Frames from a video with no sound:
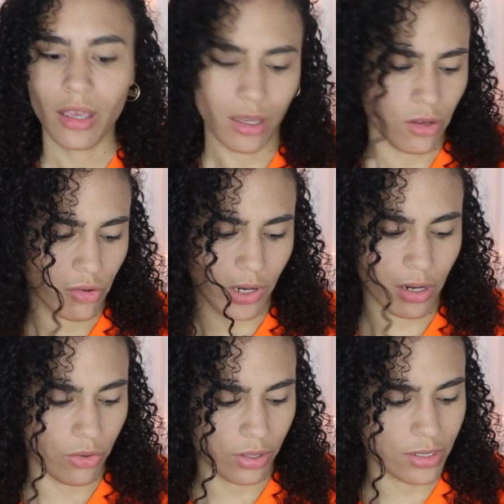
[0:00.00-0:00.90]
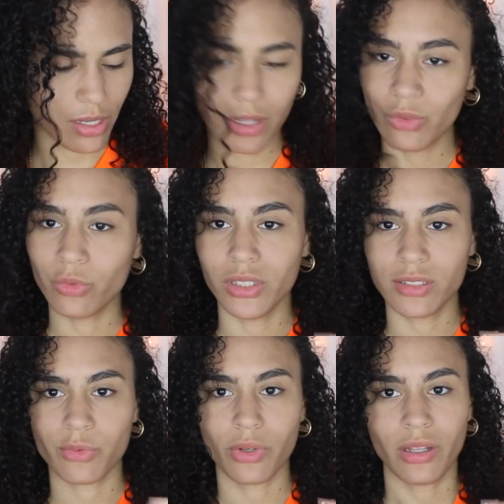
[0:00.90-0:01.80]
And you already know the deal. We
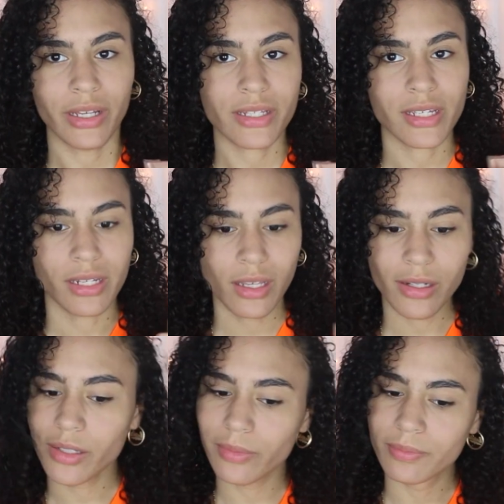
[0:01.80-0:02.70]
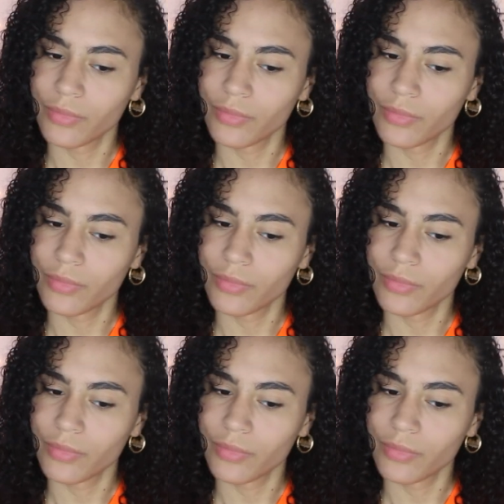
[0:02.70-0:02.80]
swirl it in here